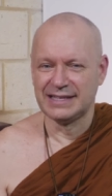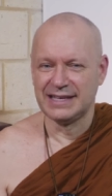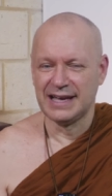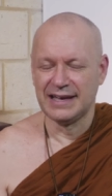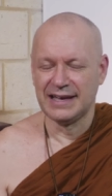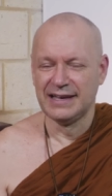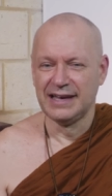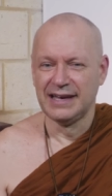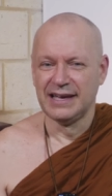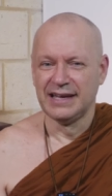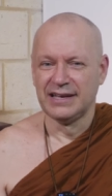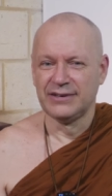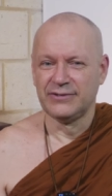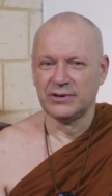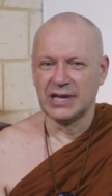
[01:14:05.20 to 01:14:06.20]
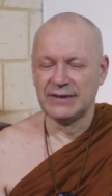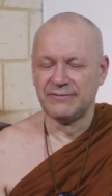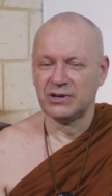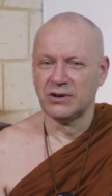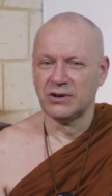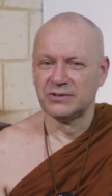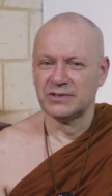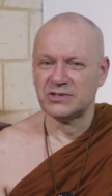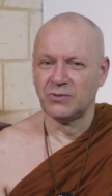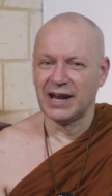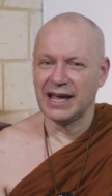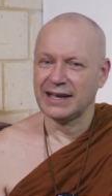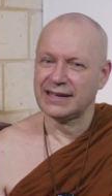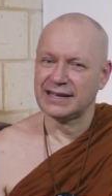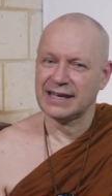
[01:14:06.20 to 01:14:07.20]
Yeah. If you ever go to Sri
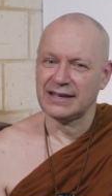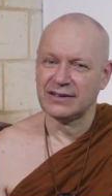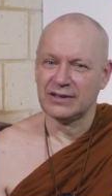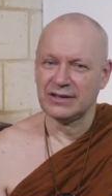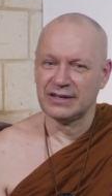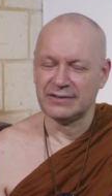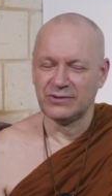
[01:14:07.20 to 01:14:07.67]
Lanka,